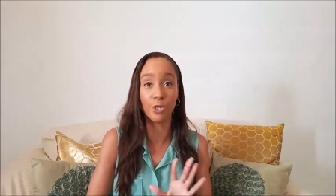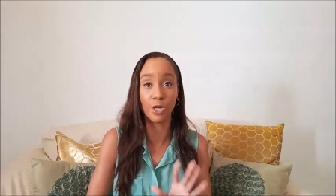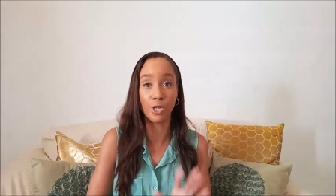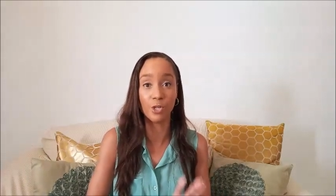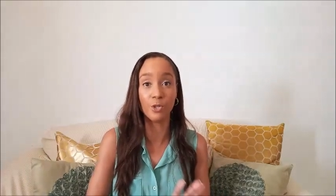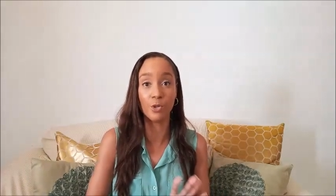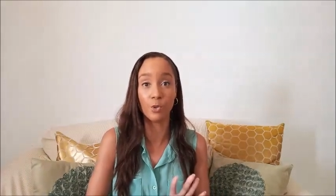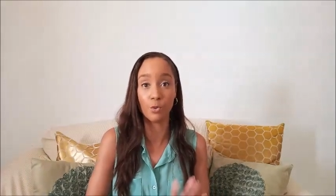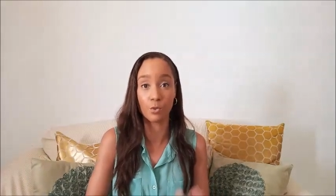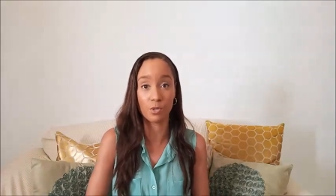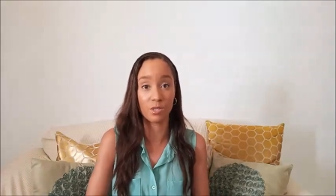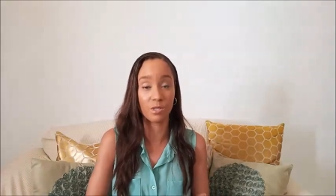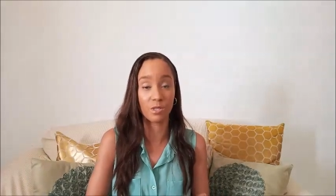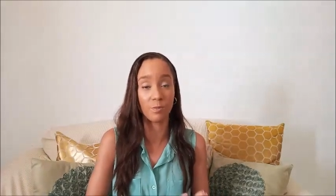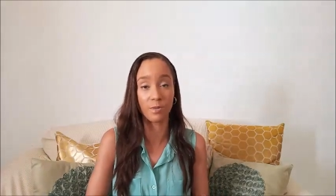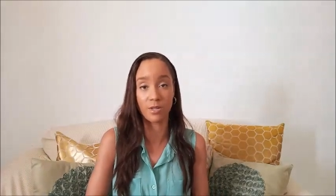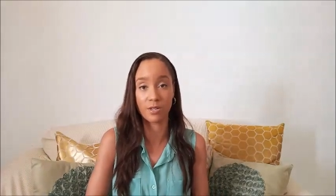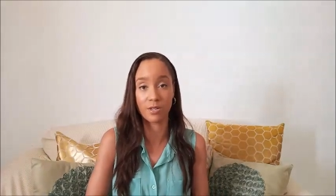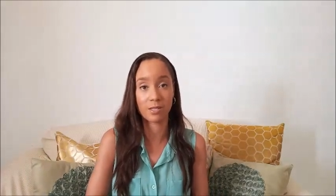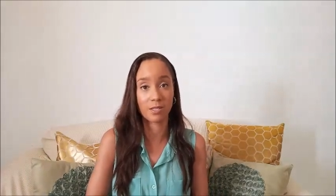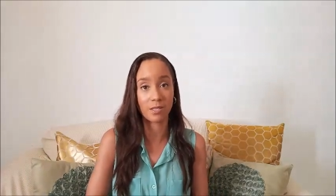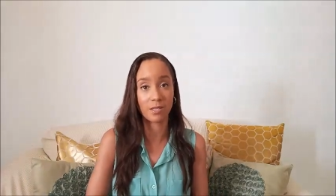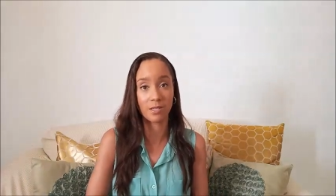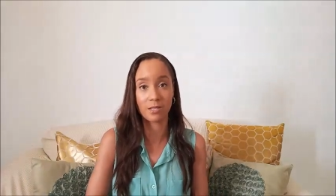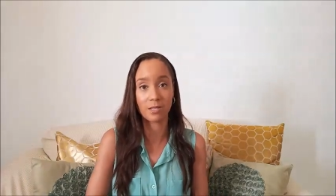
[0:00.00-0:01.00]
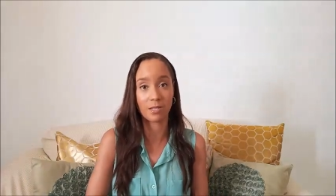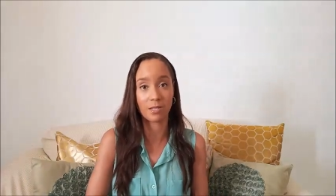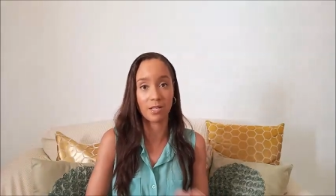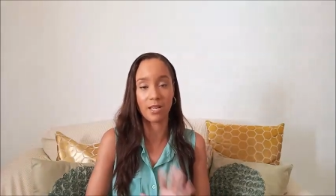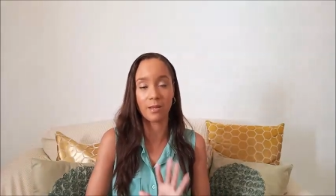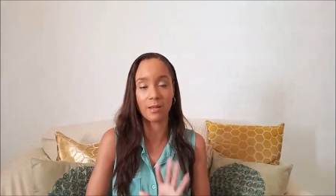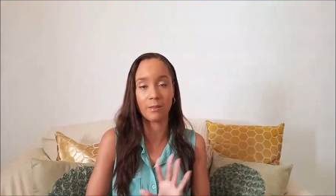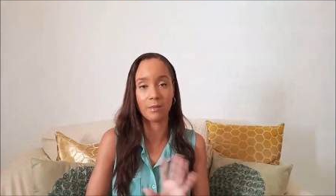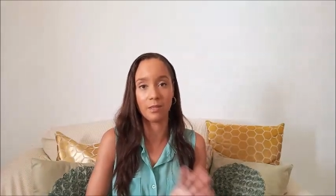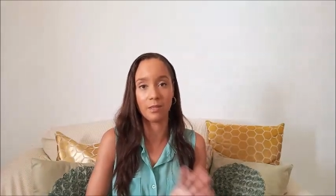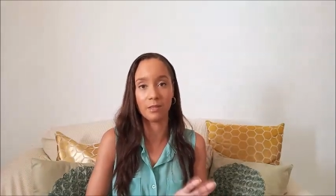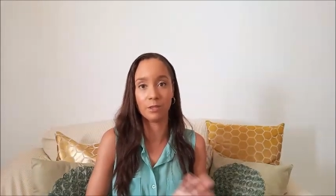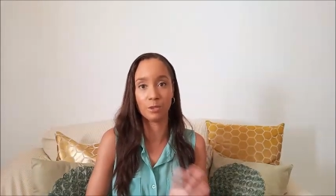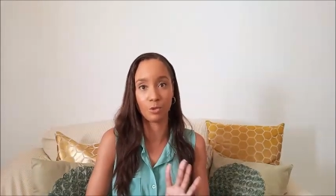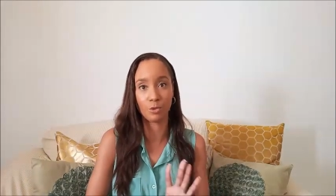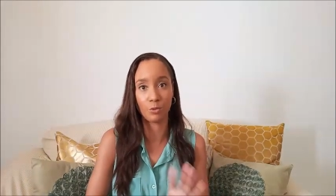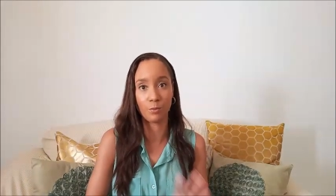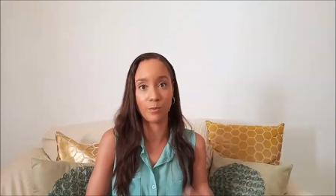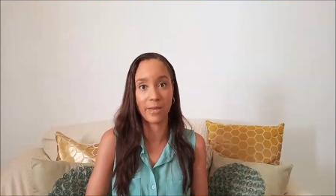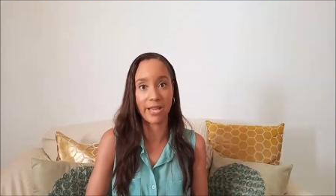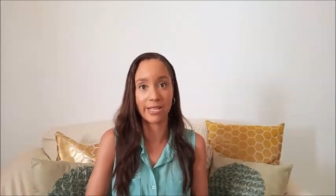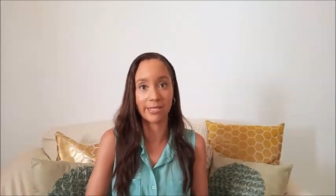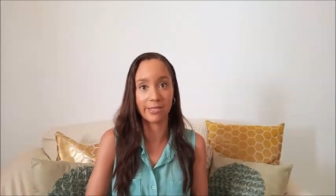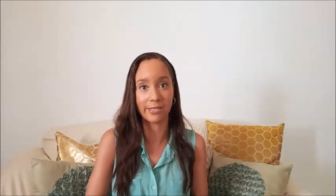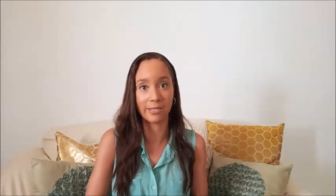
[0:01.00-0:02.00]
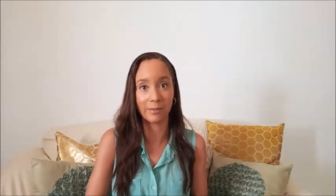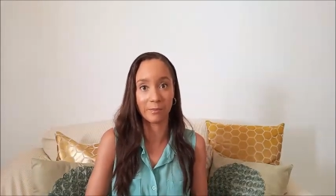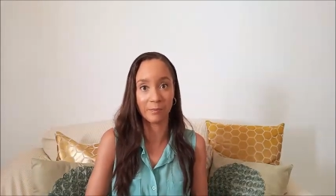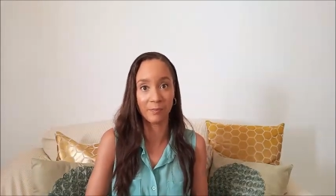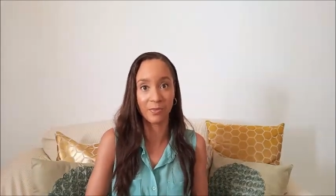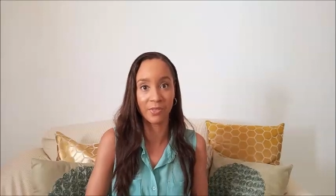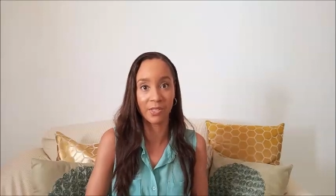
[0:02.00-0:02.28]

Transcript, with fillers: a nose piercing because that would be a little too messy.